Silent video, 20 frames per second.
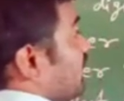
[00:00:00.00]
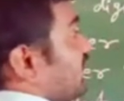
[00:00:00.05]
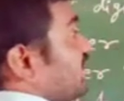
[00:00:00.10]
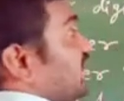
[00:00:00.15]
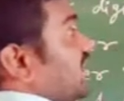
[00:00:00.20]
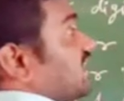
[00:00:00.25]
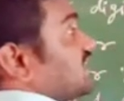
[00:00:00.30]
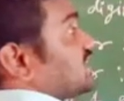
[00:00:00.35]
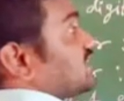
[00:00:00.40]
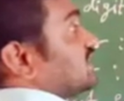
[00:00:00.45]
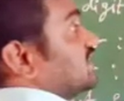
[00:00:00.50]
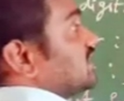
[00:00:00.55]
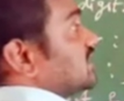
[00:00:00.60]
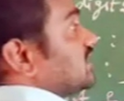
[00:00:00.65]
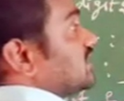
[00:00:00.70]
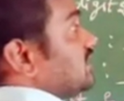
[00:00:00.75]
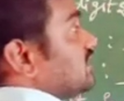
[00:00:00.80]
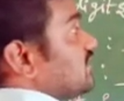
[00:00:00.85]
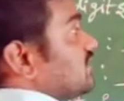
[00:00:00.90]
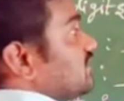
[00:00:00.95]
Next
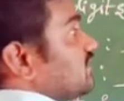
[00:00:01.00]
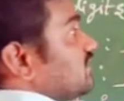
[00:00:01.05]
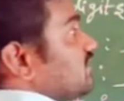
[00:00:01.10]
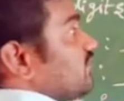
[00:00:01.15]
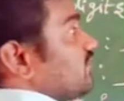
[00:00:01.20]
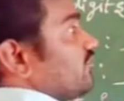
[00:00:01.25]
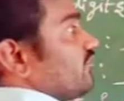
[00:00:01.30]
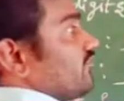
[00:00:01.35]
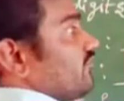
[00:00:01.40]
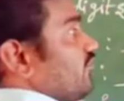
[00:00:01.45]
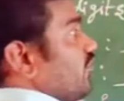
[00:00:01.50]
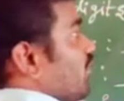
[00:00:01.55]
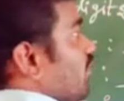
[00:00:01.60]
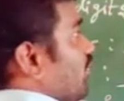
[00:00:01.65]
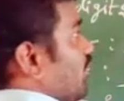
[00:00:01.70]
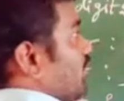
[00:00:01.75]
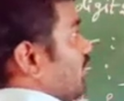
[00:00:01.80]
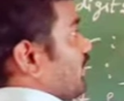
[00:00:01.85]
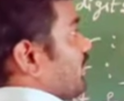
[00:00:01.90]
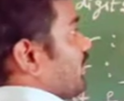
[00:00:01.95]

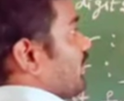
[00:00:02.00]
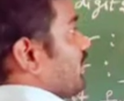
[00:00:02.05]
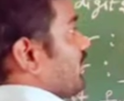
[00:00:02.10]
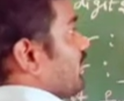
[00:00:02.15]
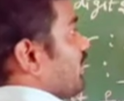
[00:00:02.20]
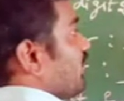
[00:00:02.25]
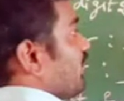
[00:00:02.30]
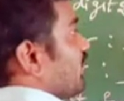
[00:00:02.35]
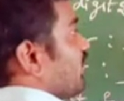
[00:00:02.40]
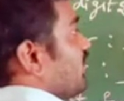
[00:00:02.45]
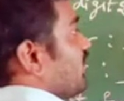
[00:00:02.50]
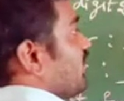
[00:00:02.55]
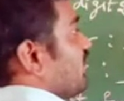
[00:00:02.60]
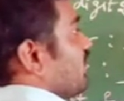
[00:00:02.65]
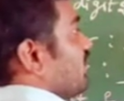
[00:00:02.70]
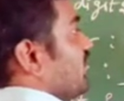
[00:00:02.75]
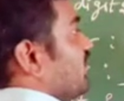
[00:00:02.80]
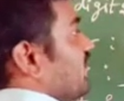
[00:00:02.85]
4.